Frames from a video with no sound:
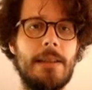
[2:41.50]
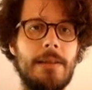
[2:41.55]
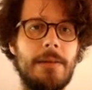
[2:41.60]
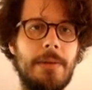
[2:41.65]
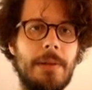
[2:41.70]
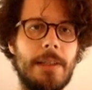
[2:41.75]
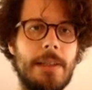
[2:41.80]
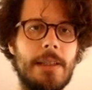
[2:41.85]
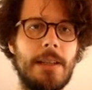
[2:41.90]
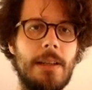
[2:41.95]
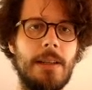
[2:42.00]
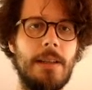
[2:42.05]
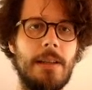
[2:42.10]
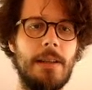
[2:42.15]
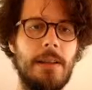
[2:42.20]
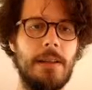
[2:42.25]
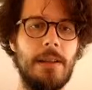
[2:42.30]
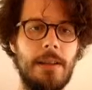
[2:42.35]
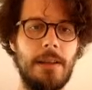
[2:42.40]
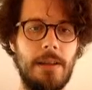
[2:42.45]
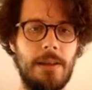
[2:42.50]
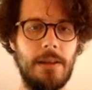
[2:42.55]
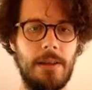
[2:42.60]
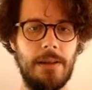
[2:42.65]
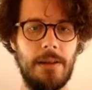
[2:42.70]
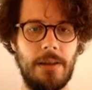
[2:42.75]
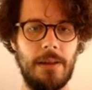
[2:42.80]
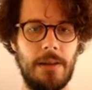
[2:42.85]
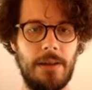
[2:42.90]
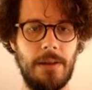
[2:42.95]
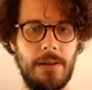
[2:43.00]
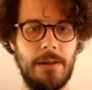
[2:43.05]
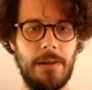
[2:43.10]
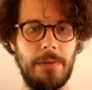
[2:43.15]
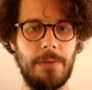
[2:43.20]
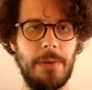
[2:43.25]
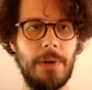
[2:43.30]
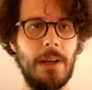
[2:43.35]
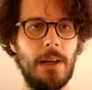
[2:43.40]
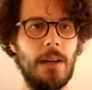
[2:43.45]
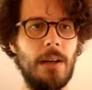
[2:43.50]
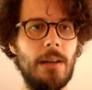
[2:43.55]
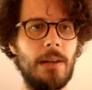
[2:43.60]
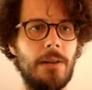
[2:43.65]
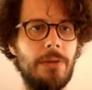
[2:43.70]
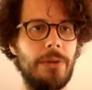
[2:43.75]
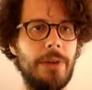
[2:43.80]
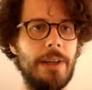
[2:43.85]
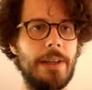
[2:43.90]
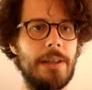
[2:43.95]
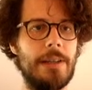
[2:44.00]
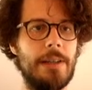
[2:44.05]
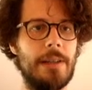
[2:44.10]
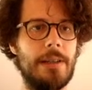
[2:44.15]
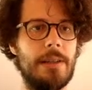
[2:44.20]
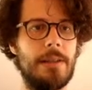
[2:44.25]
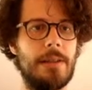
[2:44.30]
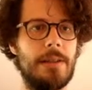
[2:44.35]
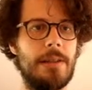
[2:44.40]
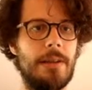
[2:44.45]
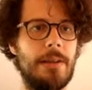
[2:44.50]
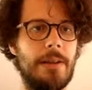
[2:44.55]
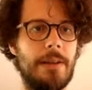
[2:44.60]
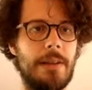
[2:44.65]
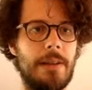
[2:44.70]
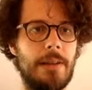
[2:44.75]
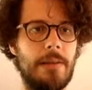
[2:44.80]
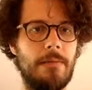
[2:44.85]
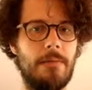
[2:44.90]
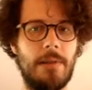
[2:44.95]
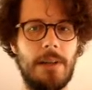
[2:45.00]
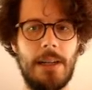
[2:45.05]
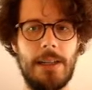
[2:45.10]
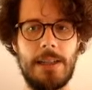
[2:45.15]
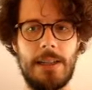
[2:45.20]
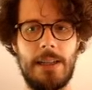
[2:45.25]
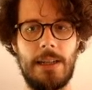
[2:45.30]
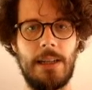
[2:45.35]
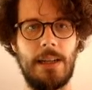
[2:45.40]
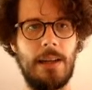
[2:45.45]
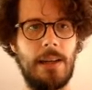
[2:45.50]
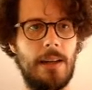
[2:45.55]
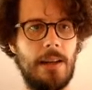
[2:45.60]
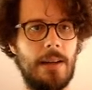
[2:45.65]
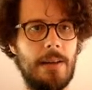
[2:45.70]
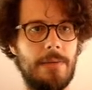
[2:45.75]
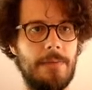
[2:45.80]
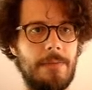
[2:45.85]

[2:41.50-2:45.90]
to it. We already started writing,